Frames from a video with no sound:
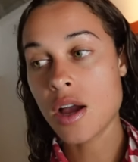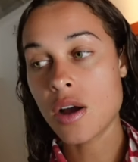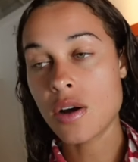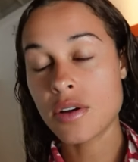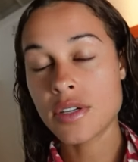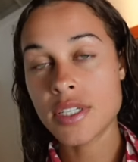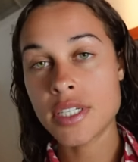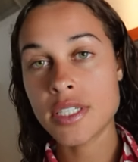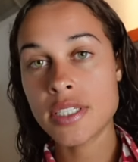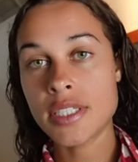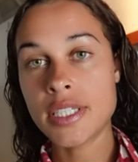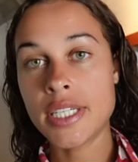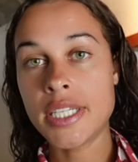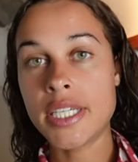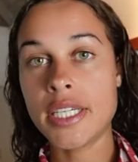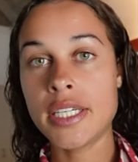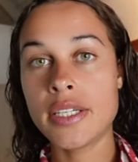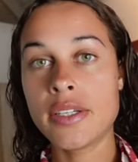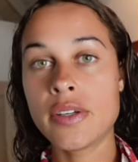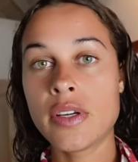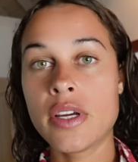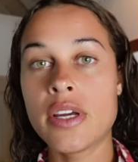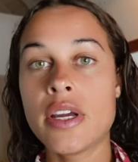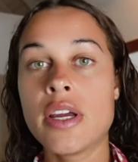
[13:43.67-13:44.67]

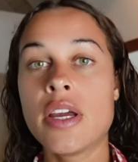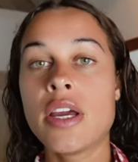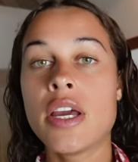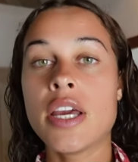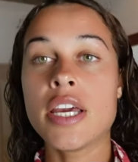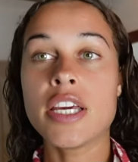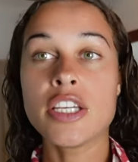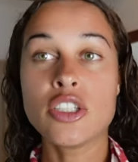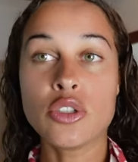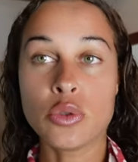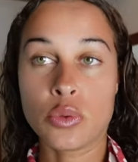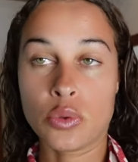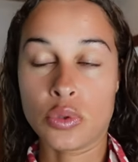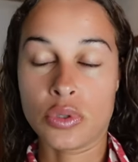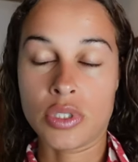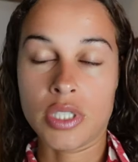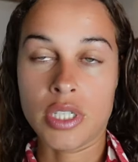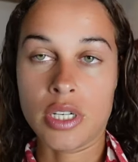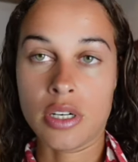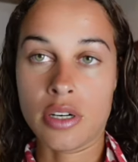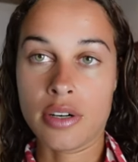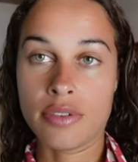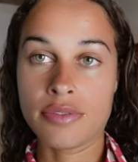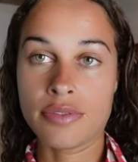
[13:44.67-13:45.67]
honestly,
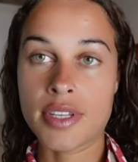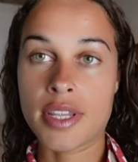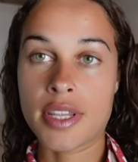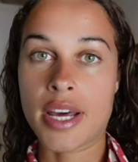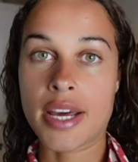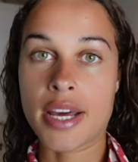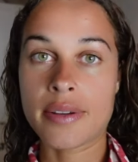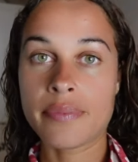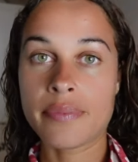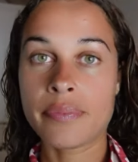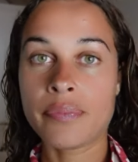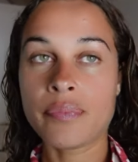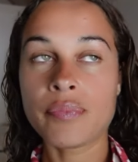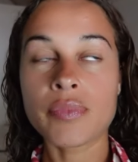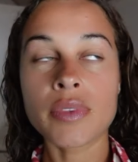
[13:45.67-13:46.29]
exhausted after that.